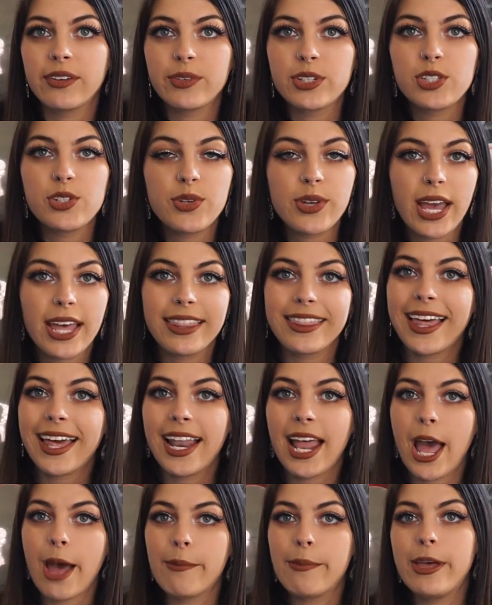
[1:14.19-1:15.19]
once you get in that
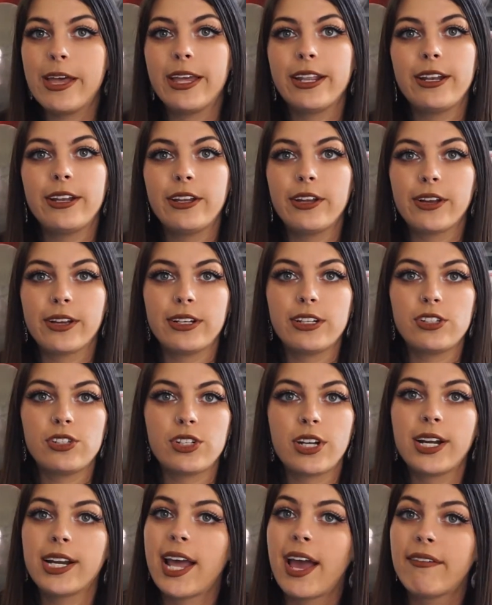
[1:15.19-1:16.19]
habit, you're gonna
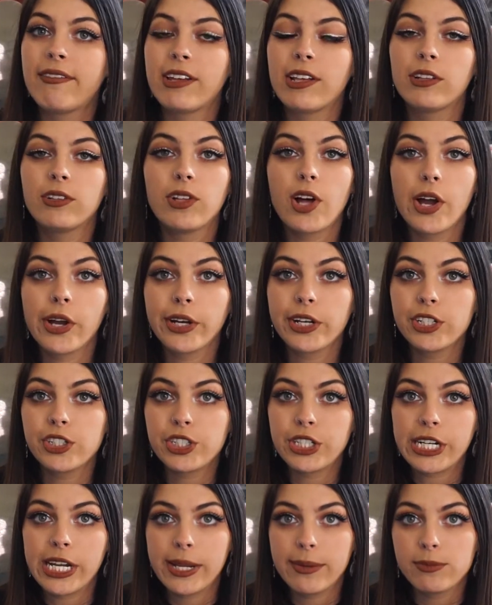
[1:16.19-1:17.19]
start having longer
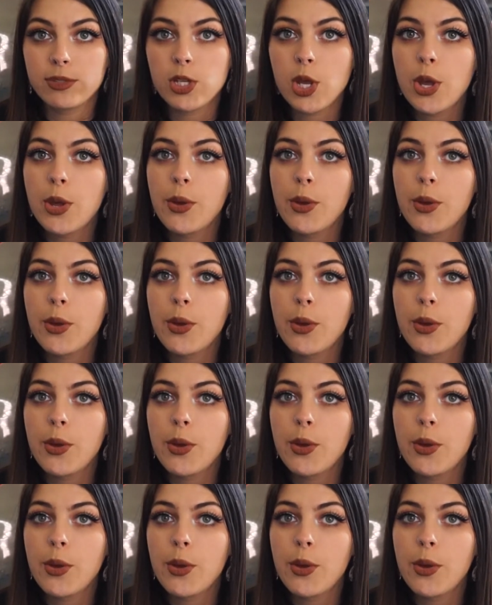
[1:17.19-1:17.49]
dreams,